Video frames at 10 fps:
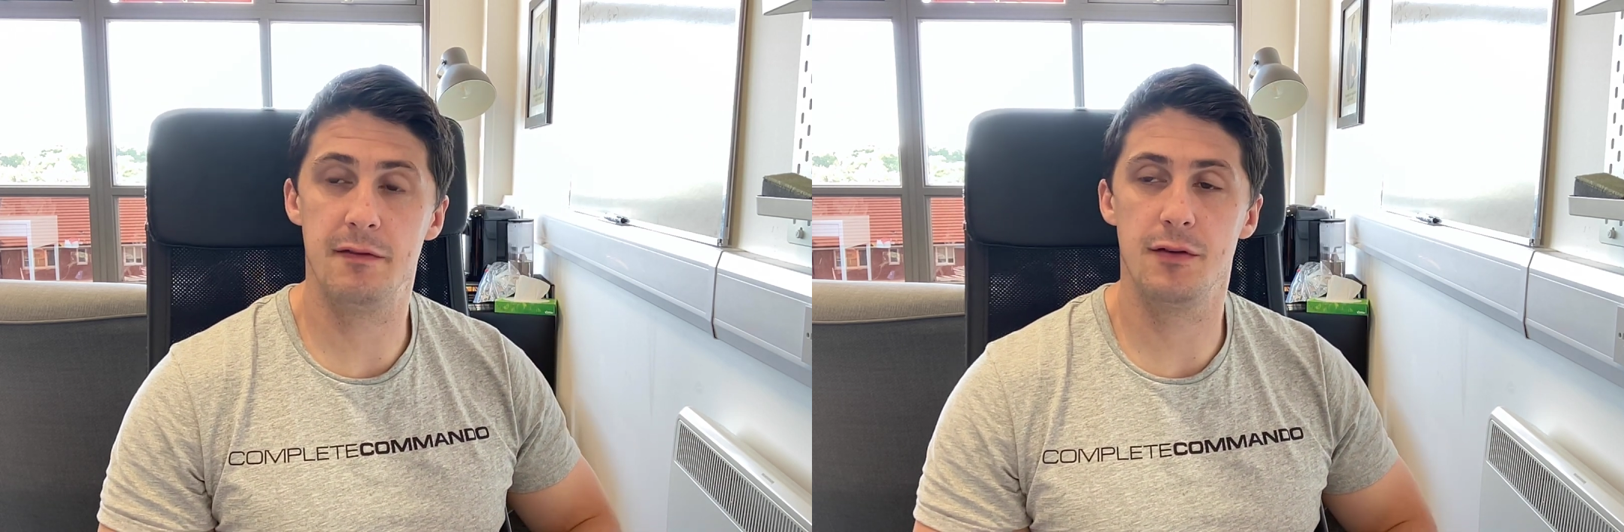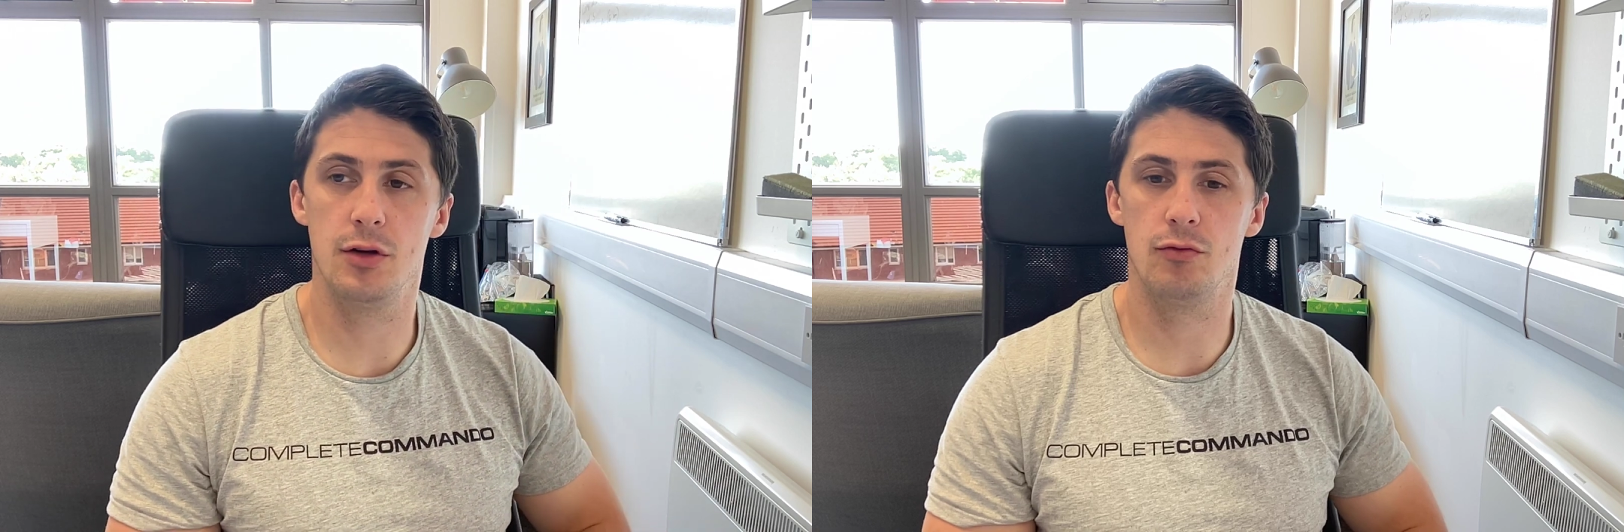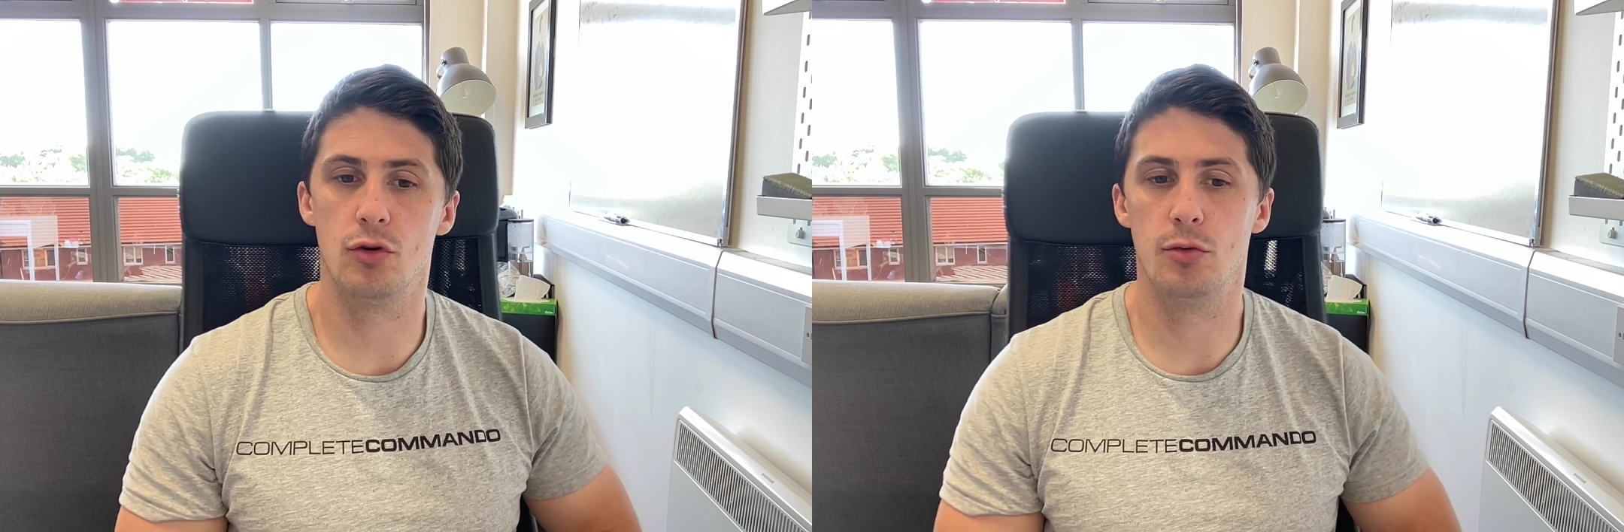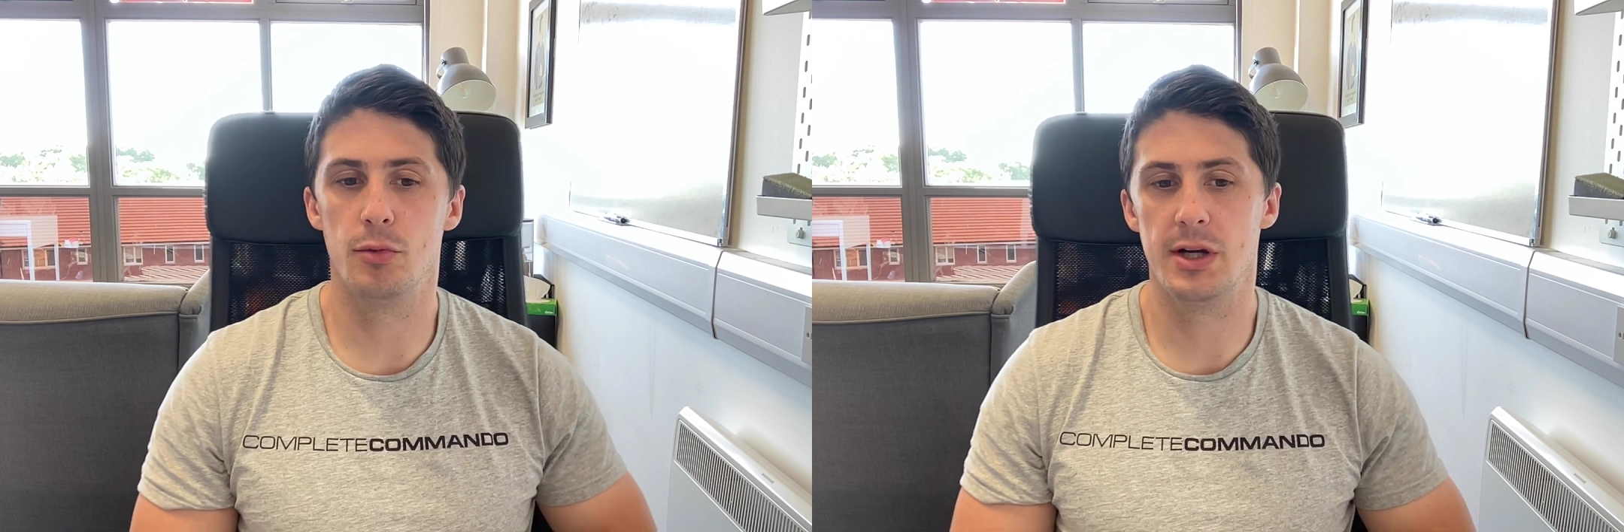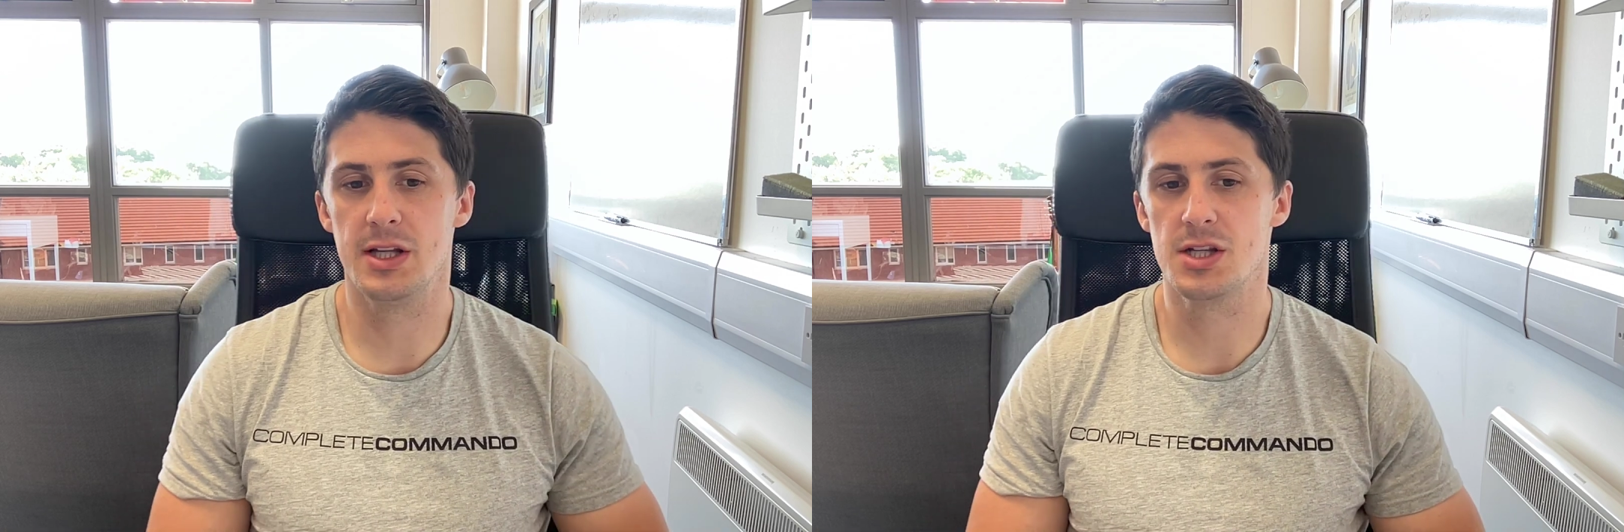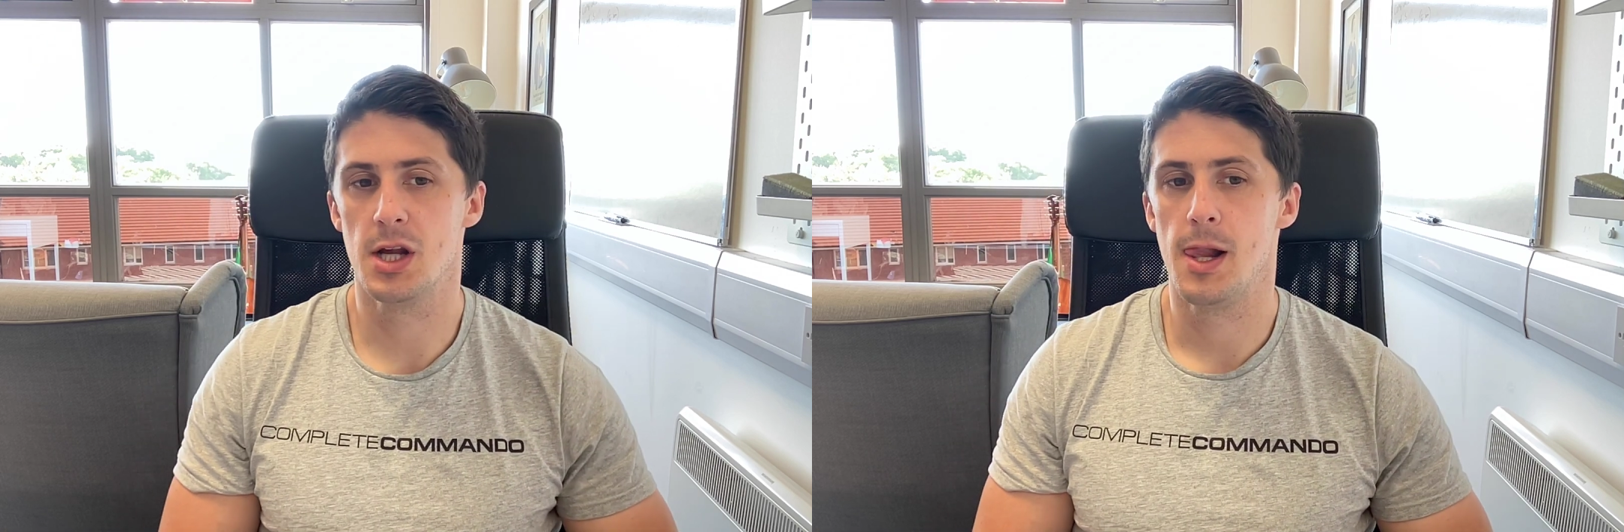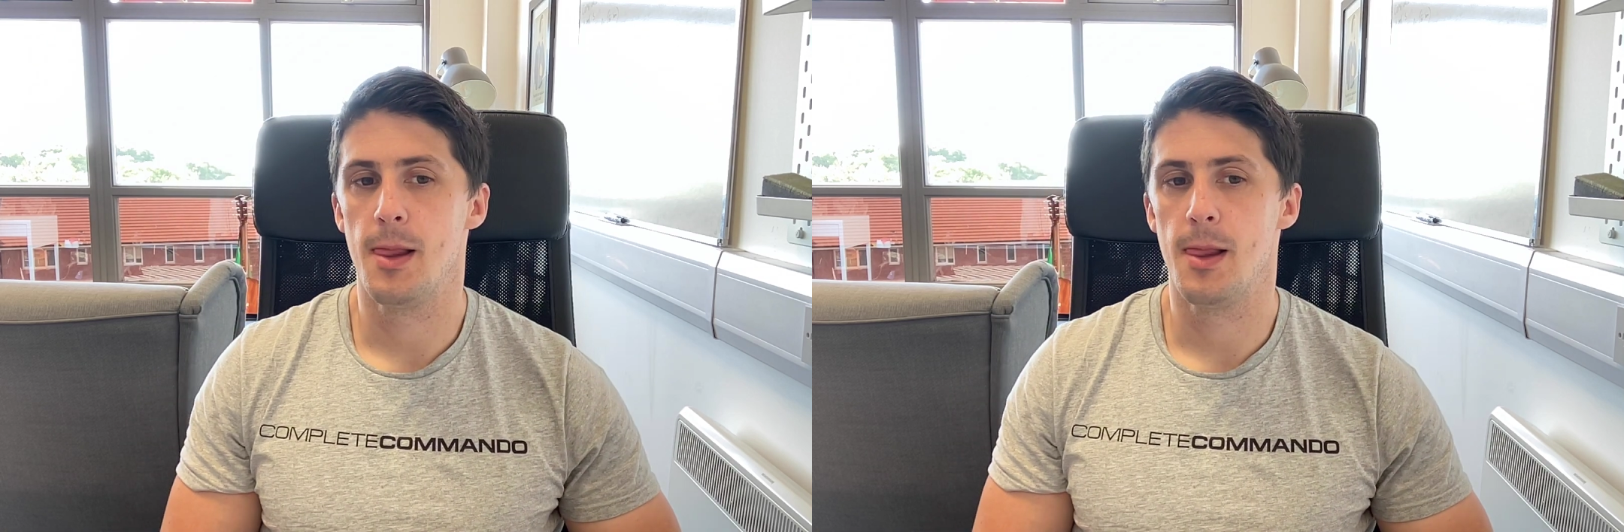through the Royal Marines,